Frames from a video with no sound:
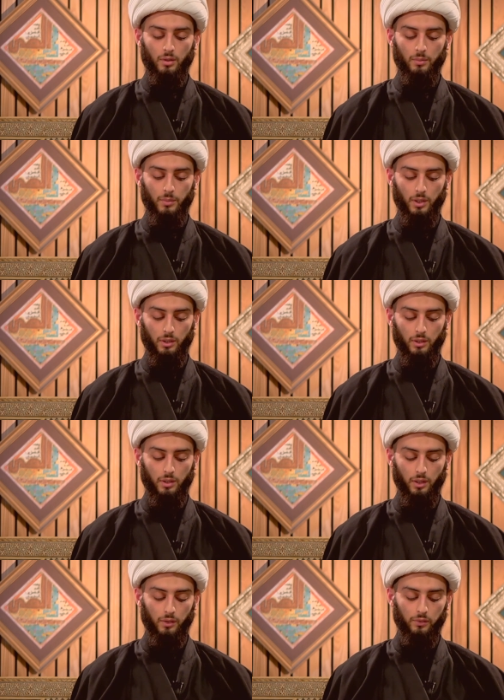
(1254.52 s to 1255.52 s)
May
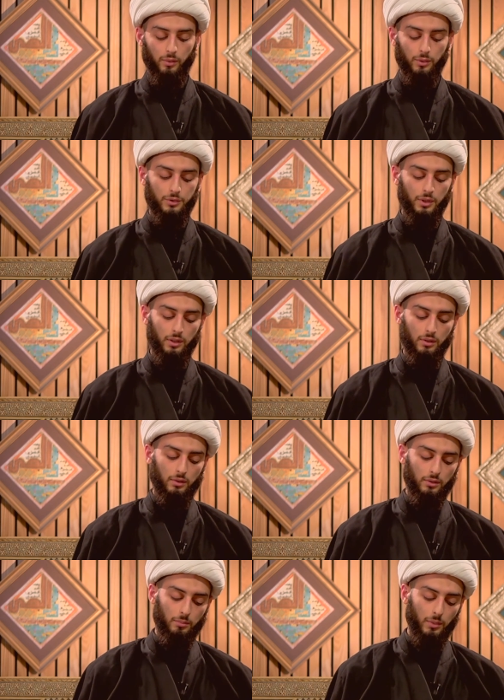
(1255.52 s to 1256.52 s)
Allah Azza wa Jal
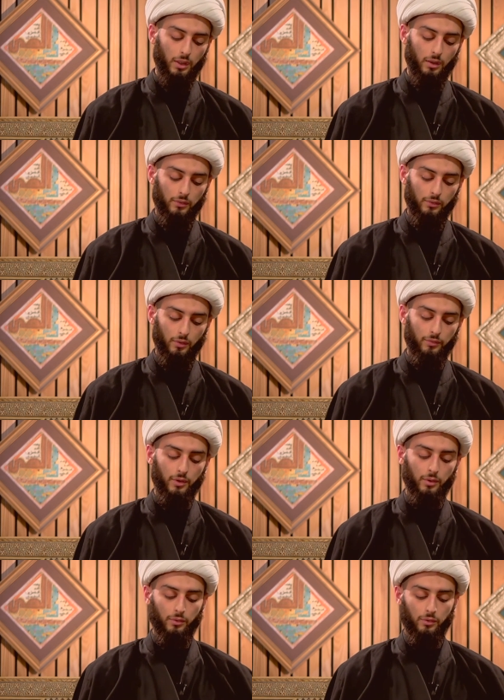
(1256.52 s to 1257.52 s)
make us of
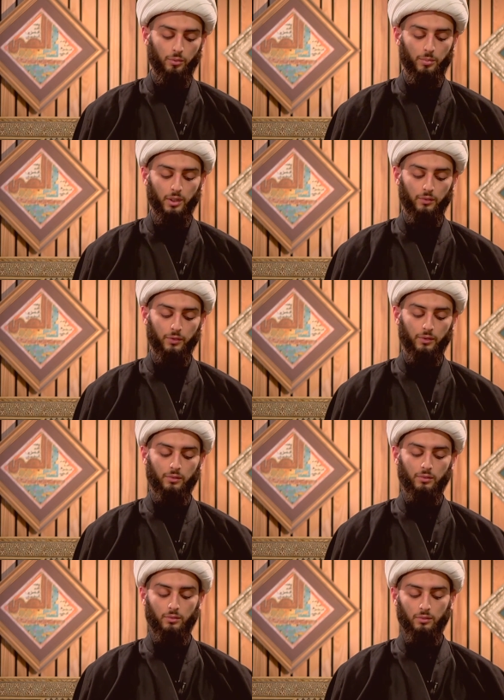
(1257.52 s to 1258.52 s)
those who benefit